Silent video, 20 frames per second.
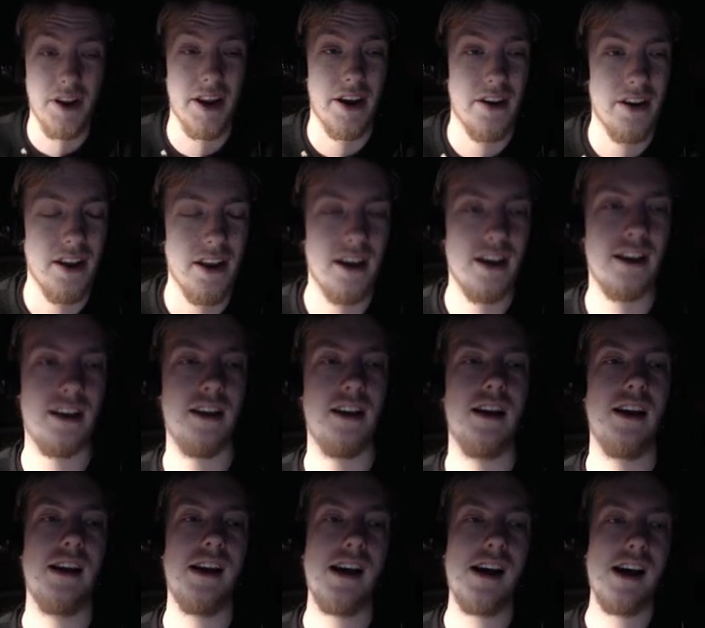Girgia.
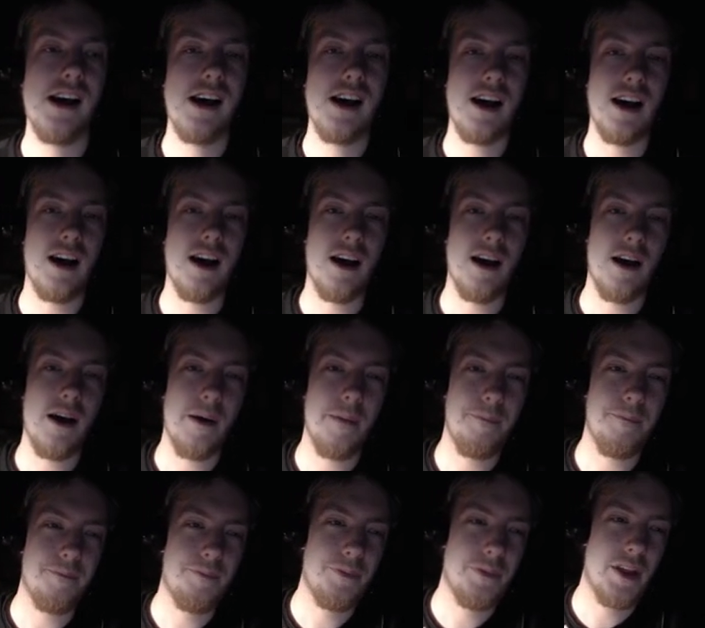
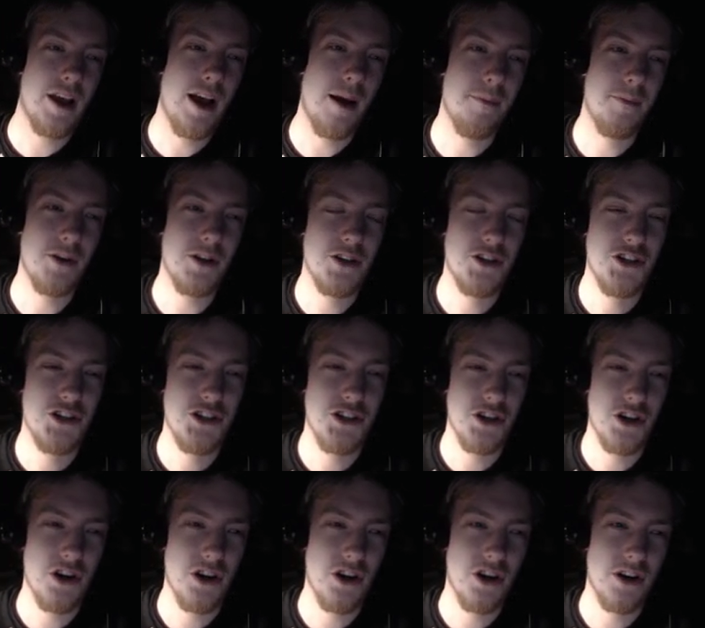I'm not
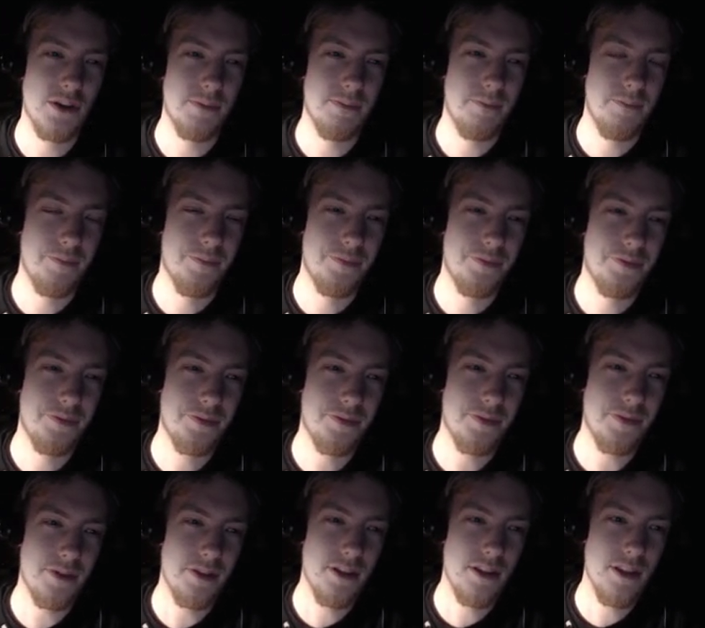sure
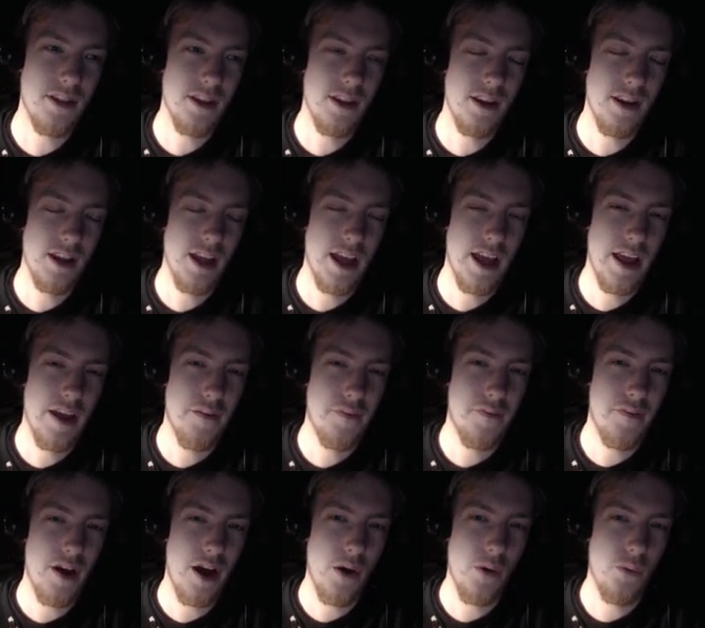
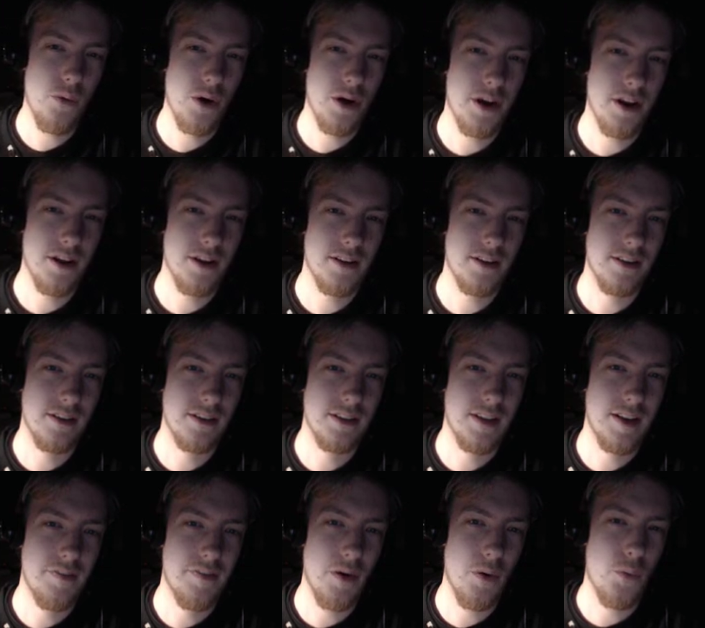if I want
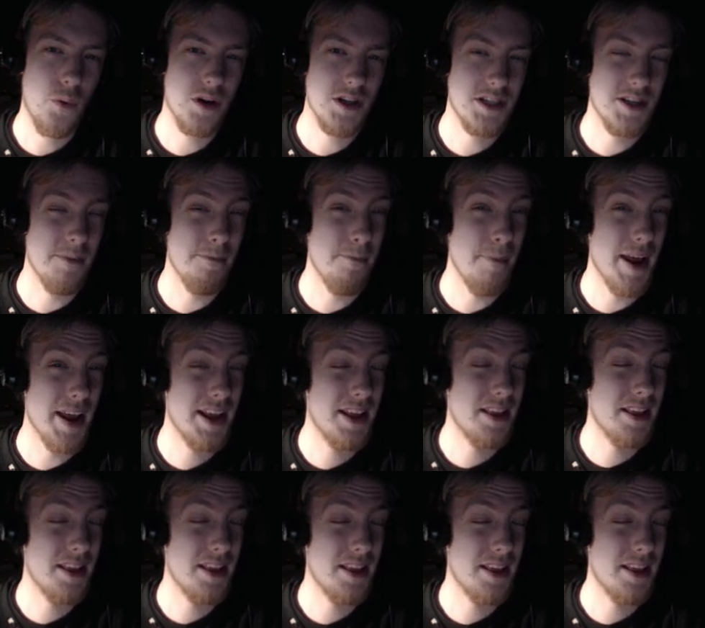to
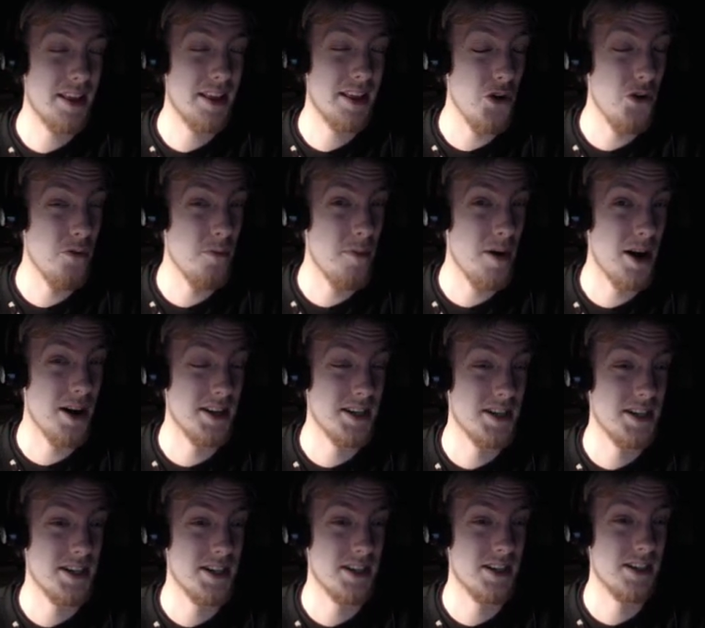make the new
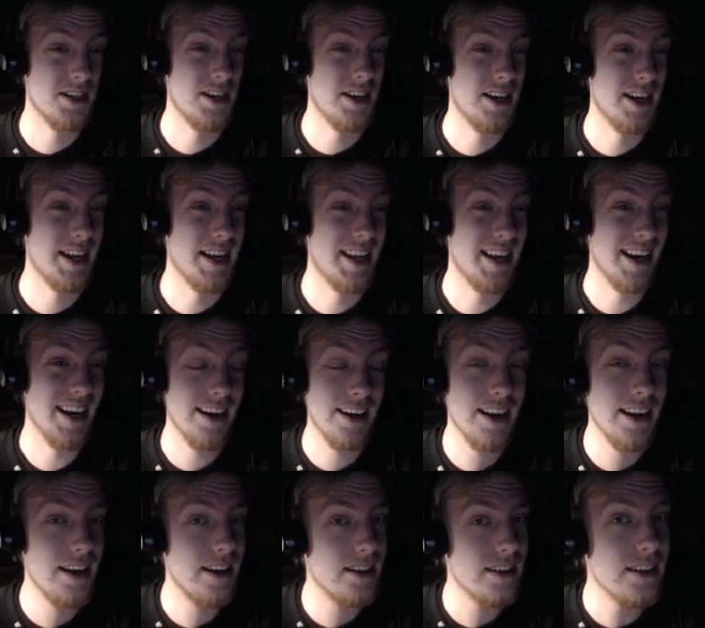monster a
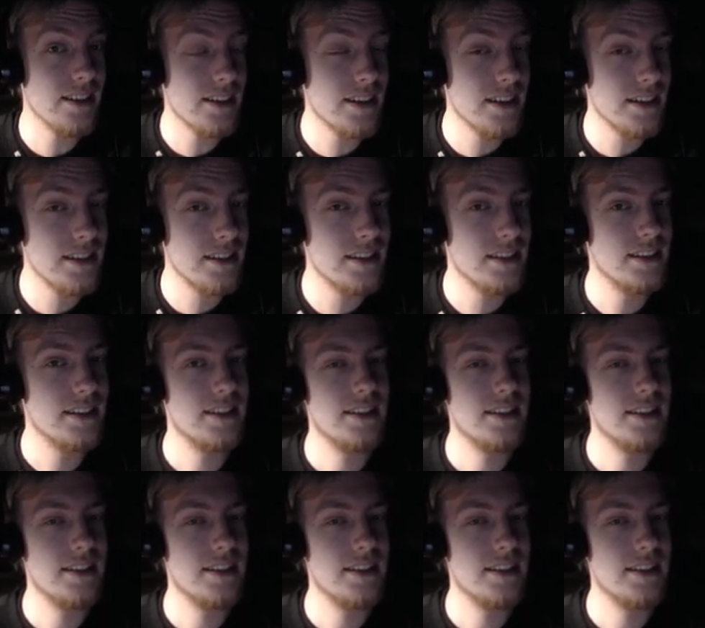Girgia card.